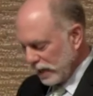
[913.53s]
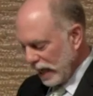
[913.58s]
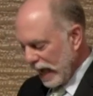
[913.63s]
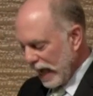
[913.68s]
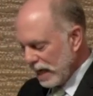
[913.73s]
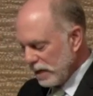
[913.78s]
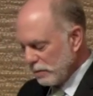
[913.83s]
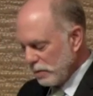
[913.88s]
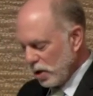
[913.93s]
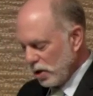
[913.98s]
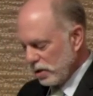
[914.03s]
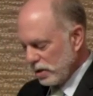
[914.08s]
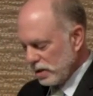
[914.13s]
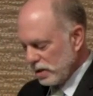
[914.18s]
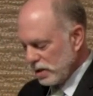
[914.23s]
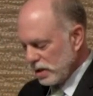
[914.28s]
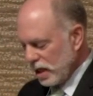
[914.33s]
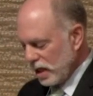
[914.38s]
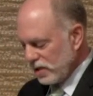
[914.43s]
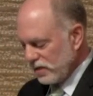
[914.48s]
Anna Martins,
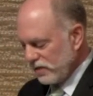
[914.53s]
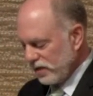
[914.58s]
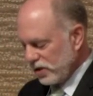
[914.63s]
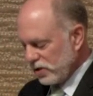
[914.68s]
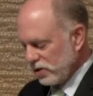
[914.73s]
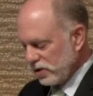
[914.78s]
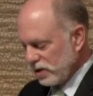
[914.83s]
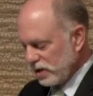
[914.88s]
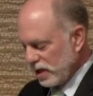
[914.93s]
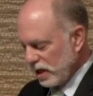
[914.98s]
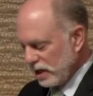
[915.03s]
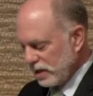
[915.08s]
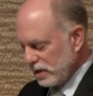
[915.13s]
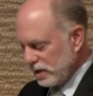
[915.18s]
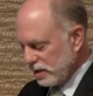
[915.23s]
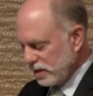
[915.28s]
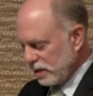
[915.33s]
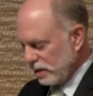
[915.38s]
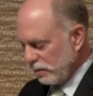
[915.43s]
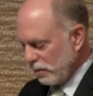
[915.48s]
conservation
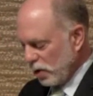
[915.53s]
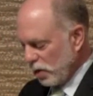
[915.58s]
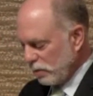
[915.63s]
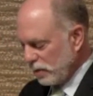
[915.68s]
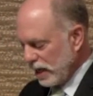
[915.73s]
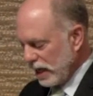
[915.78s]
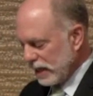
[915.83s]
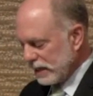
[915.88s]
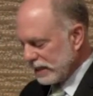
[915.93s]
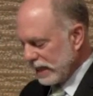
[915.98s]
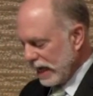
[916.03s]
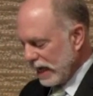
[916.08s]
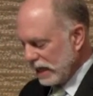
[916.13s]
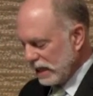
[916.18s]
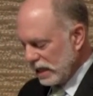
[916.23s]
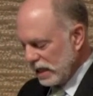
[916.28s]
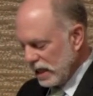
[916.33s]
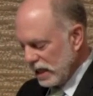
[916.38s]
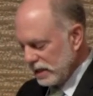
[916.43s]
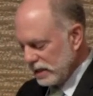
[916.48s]
scientist at MoMA, has
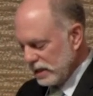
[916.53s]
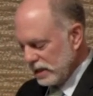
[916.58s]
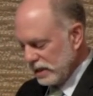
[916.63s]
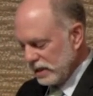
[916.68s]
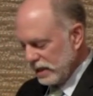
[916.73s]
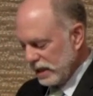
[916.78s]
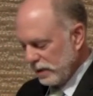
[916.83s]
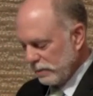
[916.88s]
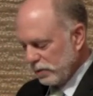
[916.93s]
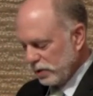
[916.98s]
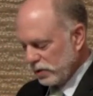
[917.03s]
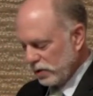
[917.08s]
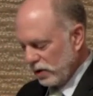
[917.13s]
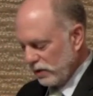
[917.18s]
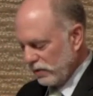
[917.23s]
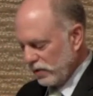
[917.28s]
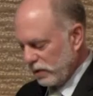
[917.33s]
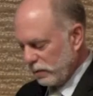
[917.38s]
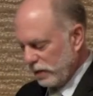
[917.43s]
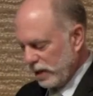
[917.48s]
analyzed these samples over
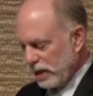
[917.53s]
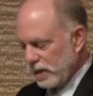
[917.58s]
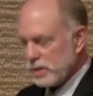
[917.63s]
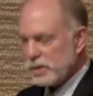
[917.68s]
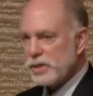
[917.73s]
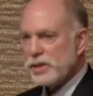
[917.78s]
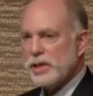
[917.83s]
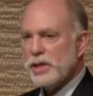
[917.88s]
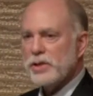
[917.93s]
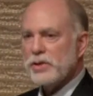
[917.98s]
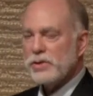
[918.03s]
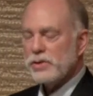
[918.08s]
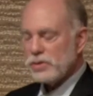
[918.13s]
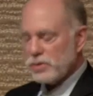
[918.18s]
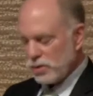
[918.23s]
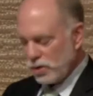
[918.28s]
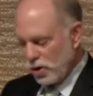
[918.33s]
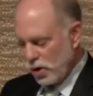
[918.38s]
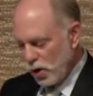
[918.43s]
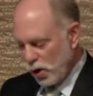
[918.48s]
the past
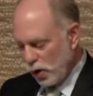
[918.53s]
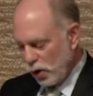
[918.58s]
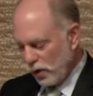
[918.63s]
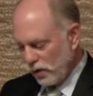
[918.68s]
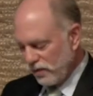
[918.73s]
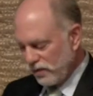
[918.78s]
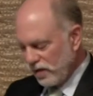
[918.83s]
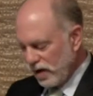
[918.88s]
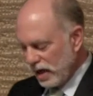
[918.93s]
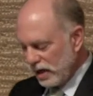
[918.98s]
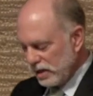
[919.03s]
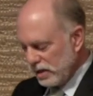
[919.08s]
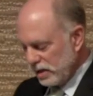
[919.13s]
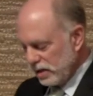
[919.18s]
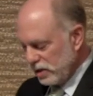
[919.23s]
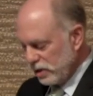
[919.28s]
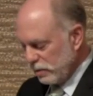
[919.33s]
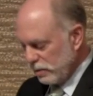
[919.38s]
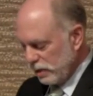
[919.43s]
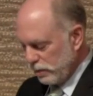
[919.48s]
years. Her finding,
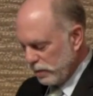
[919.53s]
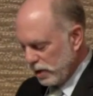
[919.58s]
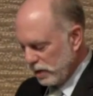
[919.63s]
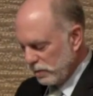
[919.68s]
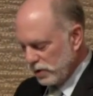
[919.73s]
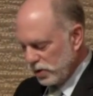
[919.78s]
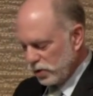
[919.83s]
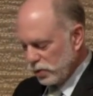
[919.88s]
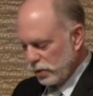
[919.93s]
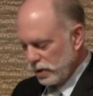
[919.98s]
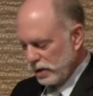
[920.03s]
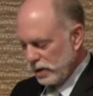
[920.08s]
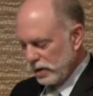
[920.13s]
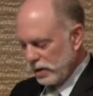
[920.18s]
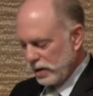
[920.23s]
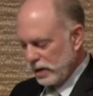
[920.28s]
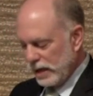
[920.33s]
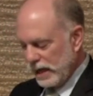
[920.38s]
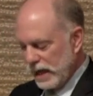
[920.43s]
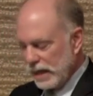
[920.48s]
to be published when
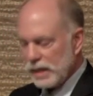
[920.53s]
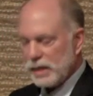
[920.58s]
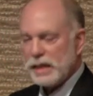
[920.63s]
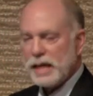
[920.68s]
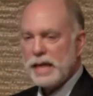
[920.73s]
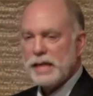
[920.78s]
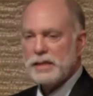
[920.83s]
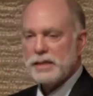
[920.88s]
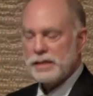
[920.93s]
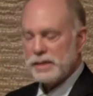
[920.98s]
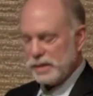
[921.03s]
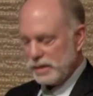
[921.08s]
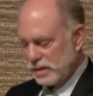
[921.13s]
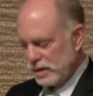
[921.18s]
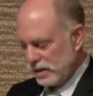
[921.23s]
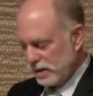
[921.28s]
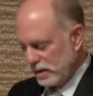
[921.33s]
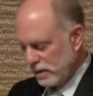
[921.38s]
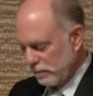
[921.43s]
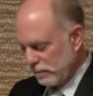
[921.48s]
the analysis
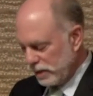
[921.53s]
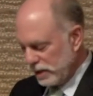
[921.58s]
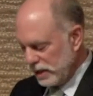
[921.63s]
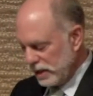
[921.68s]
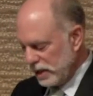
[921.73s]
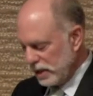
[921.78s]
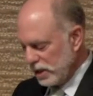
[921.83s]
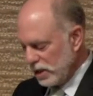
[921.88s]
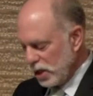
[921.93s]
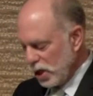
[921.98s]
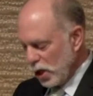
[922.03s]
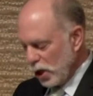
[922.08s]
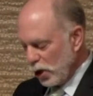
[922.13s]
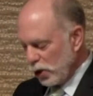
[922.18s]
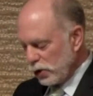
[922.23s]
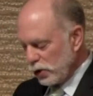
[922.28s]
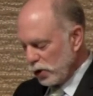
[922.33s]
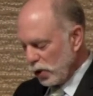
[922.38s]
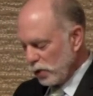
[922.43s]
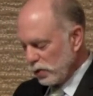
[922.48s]
is complete,
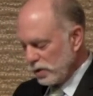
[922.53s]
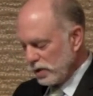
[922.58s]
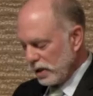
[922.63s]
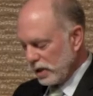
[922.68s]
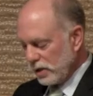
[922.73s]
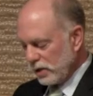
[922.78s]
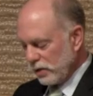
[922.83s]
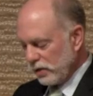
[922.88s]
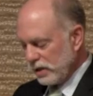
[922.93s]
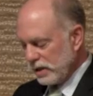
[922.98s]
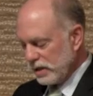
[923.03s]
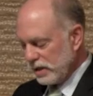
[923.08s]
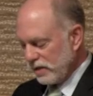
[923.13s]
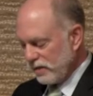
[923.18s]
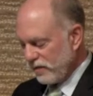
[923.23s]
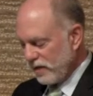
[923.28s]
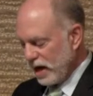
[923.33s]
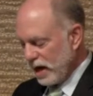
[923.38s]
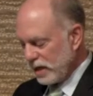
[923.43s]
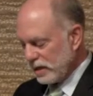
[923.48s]
shows that there is in
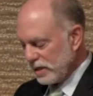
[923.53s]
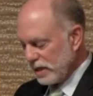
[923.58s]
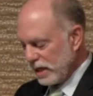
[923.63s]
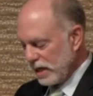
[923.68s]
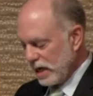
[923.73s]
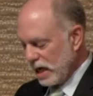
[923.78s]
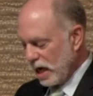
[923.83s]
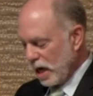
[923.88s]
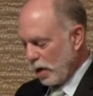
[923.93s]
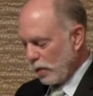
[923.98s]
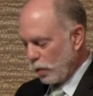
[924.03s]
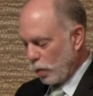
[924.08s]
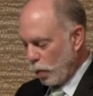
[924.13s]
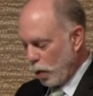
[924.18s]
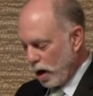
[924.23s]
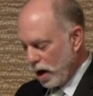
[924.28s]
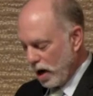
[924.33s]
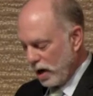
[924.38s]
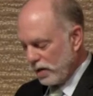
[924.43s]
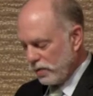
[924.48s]
fact a
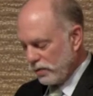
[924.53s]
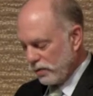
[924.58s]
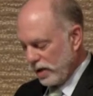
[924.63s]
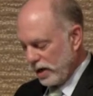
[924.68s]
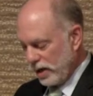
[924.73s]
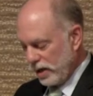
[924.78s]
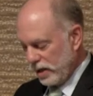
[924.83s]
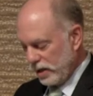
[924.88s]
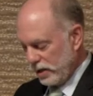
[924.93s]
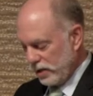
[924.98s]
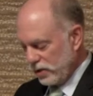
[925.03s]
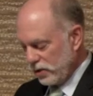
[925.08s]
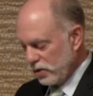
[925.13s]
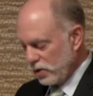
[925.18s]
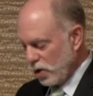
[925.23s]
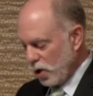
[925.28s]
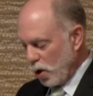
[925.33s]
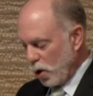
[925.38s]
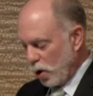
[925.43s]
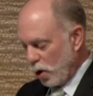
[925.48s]
wide range,
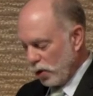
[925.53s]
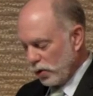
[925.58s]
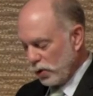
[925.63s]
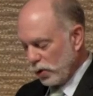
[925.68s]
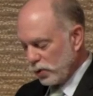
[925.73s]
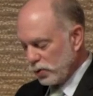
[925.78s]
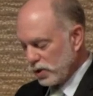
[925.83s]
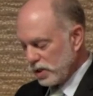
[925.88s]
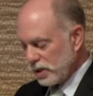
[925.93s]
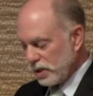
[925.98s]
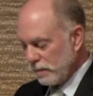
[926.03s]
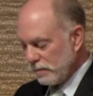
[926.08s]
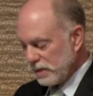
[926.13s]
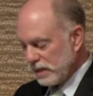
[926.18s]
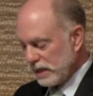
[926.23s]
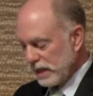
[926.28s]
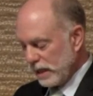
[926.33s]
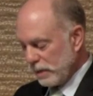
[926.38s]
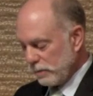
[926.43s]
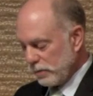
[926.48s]
although some
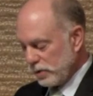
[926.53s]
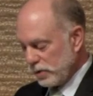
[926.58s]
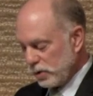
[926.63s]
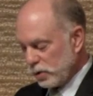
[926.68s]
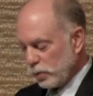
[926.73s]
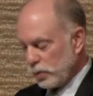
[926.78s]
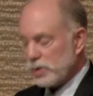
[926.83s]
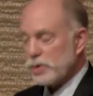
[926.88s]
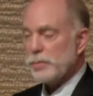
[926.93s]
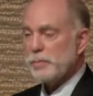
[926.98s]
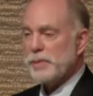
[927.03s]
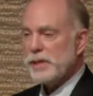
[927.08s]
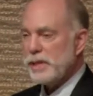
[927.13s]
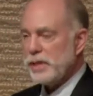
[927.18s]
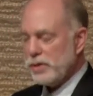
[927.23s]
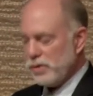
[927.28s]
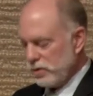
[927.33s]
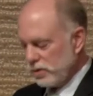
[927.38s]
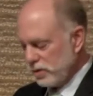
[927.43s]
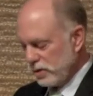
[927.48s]
samples which
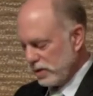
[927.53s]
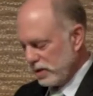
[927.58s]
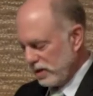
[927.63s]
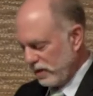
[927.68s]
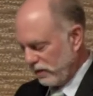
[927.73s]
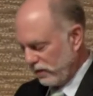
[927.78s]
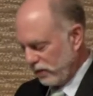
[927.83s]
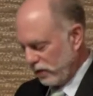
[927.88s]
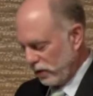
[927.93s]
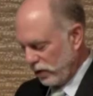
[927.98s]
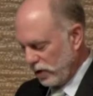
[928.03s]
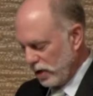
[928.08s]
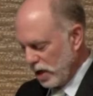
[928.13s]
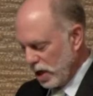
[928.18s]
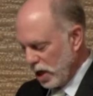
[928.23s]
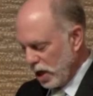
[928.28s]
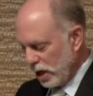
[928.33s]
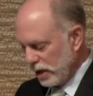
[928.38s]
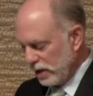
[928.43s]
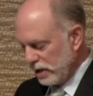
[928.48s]
appear to differ,
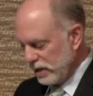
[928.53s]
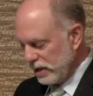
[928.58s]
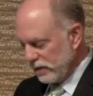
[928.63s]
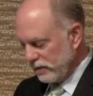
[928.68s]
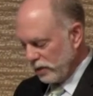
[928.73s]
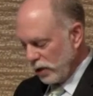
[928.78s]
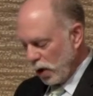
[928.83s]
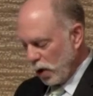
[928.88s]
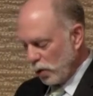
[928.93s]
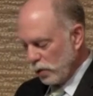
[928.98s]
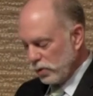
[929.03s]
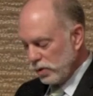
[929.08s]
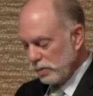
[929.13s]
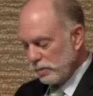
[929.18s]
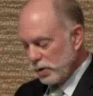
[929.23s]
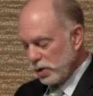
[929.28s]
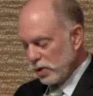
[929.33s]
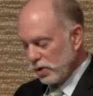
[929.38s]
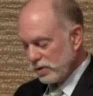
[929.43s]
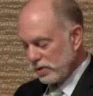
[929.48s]
differ only
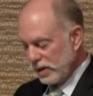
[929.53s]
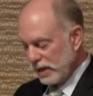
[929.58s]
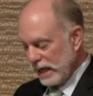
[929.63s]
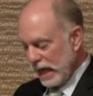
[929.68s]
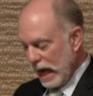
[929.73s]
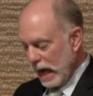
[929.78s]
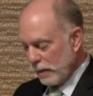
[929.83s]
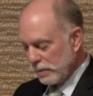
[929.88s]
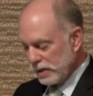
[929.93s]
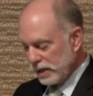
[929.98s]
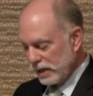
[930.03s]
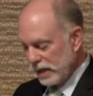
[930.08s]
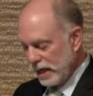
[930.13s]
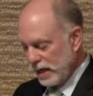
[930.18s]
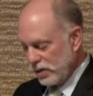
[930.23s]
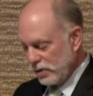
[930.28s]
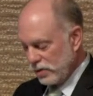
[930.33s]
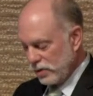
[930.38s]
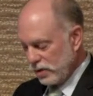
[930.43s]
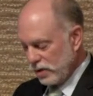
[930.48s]
because of the
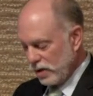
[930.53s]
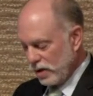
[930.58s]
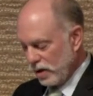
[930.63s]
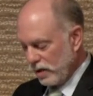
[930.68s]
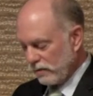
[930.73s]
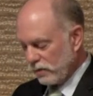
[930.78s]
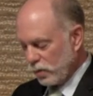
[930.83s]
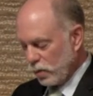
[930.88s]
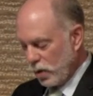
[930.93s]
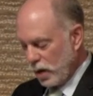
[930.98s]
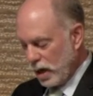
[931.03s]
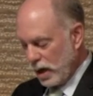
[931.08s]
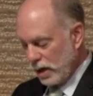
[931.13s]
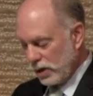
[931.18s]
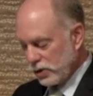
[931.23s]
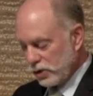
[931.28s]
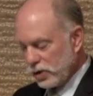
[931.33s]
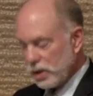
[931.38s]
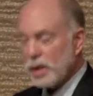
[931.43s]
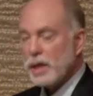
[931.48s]
application of
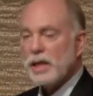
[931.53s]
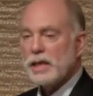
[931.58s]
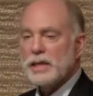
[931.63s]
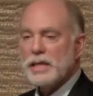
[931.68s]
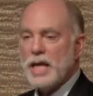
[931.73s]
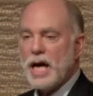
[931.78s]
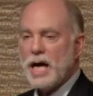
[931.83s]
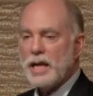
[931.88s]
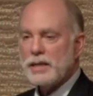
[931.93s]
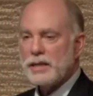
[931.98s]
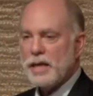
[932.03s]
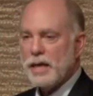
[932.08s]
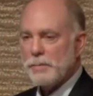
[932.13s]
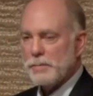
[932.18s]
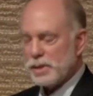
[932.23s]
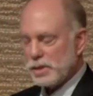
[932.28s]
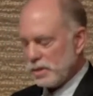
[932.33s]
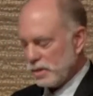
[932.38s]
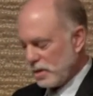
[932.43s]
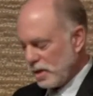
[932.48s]
gouache, not
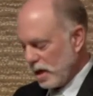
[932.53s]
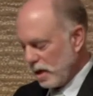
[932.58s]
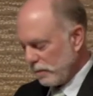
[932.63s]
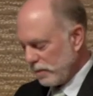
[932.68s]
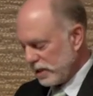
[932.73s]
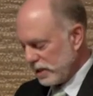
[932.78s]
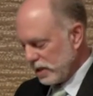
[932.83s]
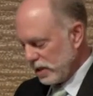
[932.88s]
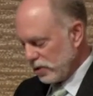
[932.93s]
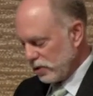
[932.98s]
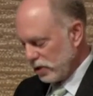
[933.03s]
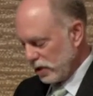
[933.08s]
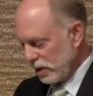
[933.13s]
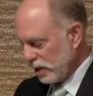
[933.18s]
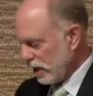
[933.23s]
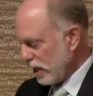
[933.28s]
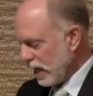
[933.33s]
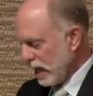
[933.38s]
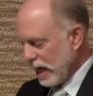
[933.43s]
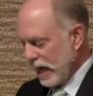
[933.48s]
chemical composition,
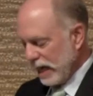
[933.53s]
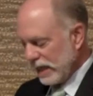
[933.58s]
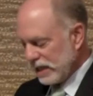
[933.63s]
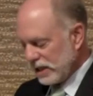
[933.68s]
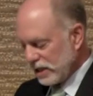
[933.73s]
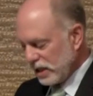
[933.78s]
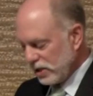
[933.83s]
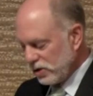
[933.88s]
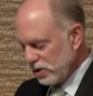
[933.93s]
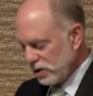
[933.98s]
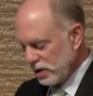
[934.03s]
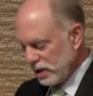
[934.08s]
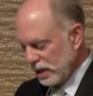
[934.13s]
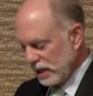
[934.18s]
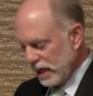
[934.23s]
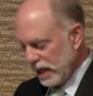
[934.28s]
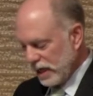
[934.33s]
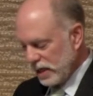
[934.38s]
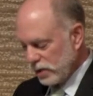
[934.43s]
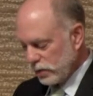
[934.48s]
and such is the
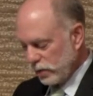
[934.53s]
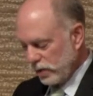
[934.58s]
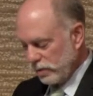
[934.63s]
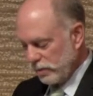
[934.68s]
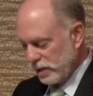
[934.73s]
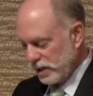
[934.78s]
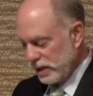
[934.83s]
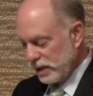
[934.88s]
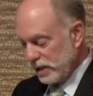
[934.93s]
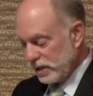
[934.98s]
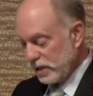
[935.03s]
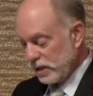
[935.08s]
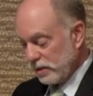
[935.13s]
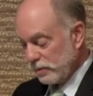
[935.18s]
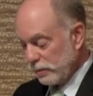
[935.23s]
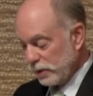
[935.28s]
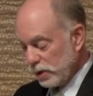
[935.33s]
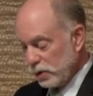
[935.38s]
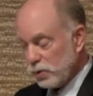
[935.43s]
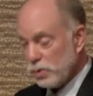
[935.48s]
case with Matisse's
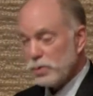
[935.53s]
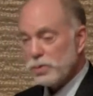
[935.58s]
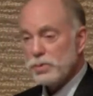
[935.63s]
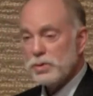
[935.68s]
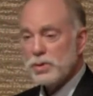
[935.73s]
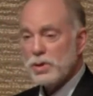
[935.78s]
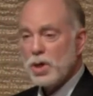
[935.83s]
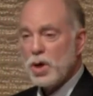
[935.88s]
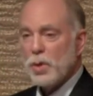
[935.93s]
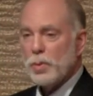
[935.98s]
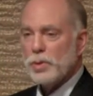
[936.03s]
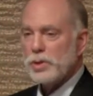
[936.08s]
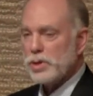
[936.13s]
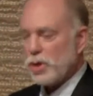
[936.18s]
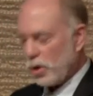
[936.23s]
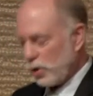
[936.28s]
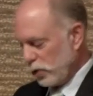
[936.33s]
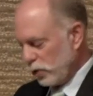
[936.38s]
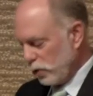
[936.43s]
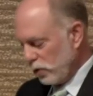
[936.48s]
blues, which are
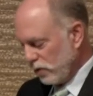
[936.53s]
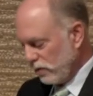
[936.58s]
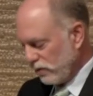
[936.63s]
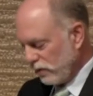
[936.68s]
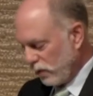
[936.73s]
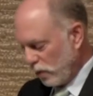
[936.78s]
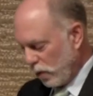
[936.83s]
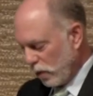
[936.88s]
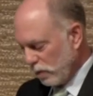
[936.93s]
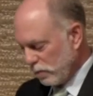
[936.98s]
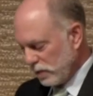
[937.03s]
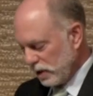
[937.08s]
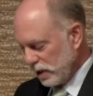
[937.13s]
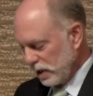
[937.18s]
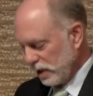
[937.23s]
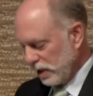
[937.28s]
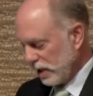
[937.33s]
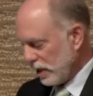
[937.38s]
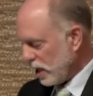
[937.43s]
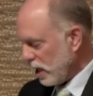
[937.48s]

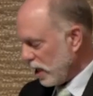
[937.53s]
uniformly